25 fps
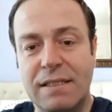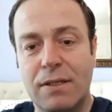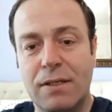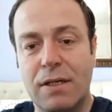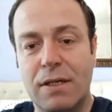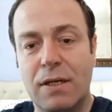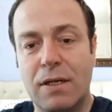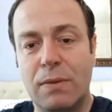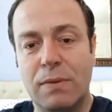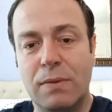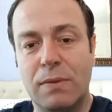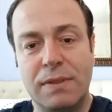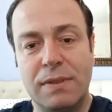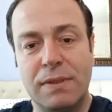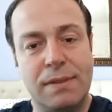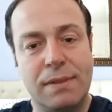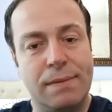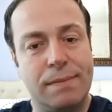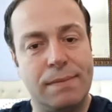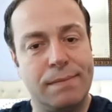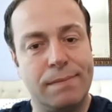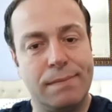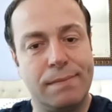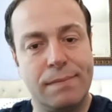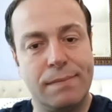It was,
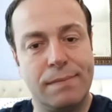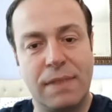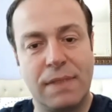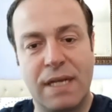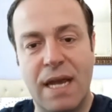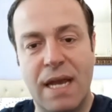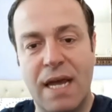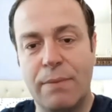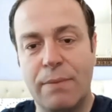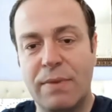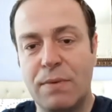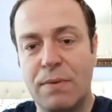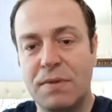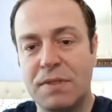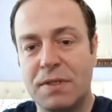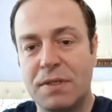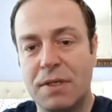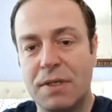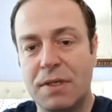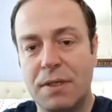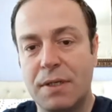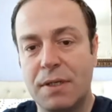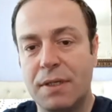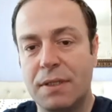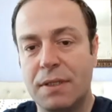economy was
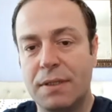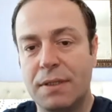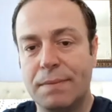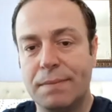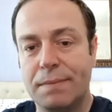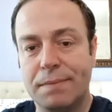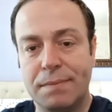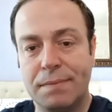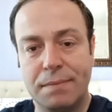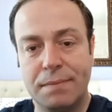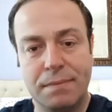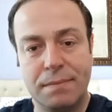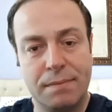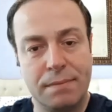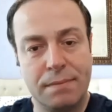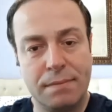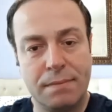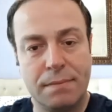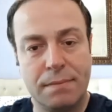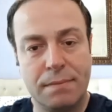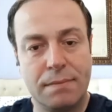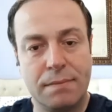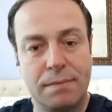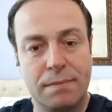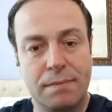good.
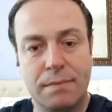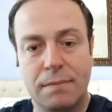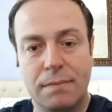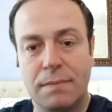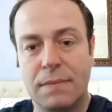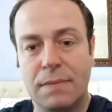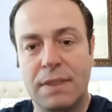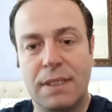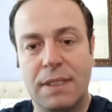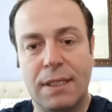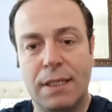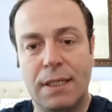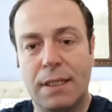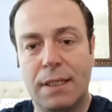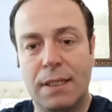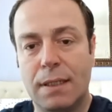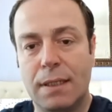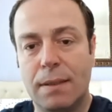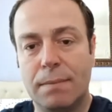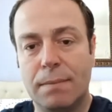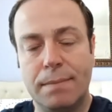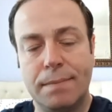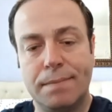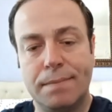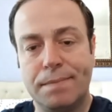
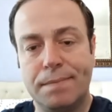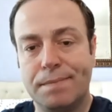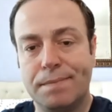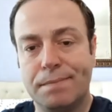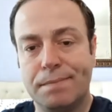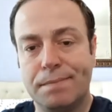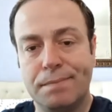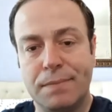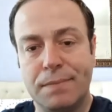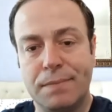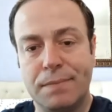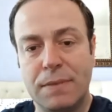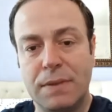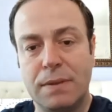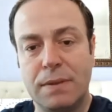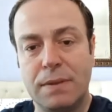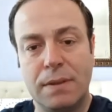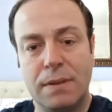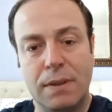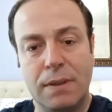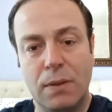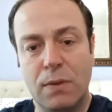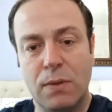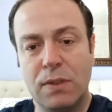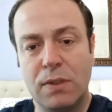It
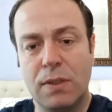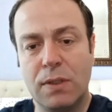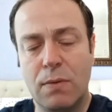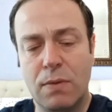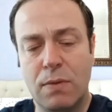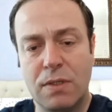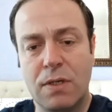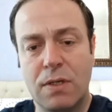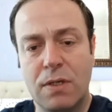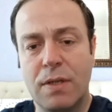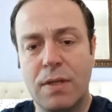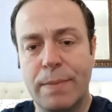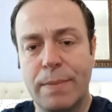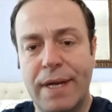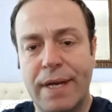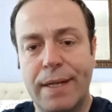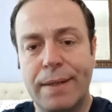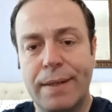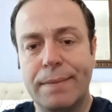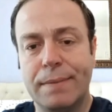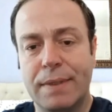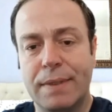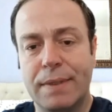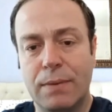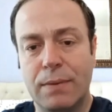was good,
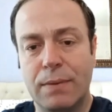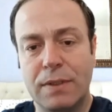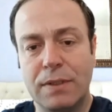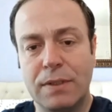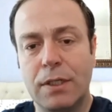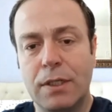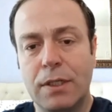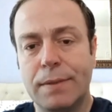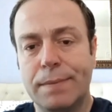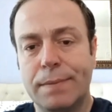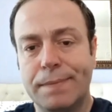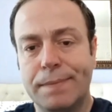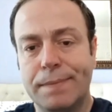man. It was good.